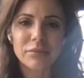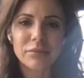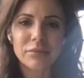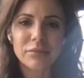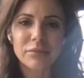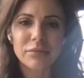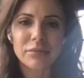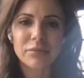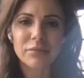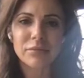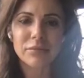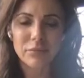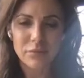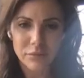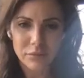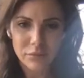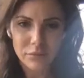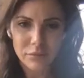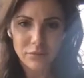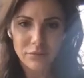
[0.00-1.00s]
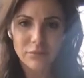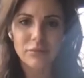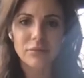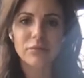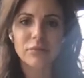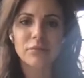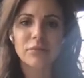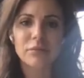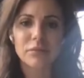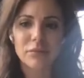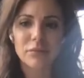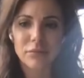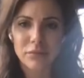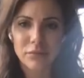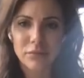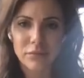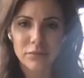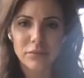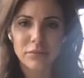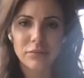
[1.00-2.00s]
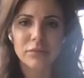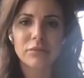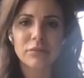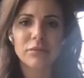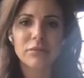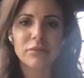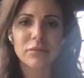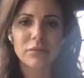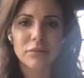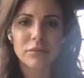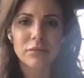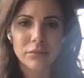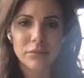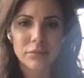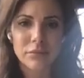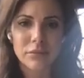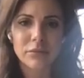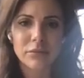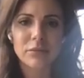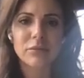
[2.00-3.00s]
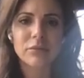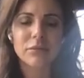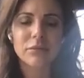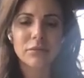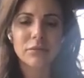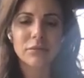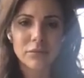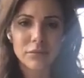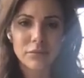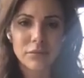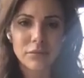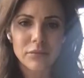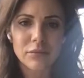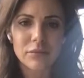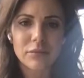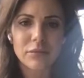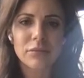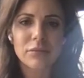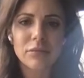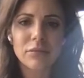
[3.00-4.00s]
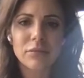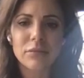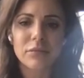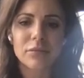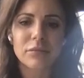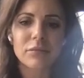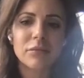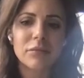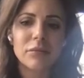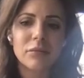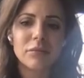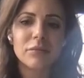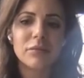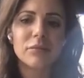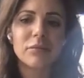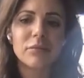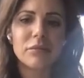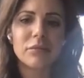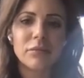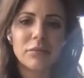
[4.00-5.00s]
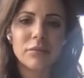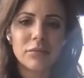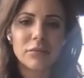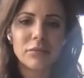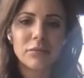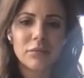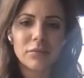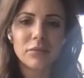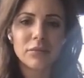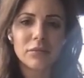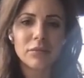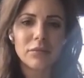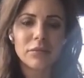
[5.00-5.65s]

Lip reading: (silent)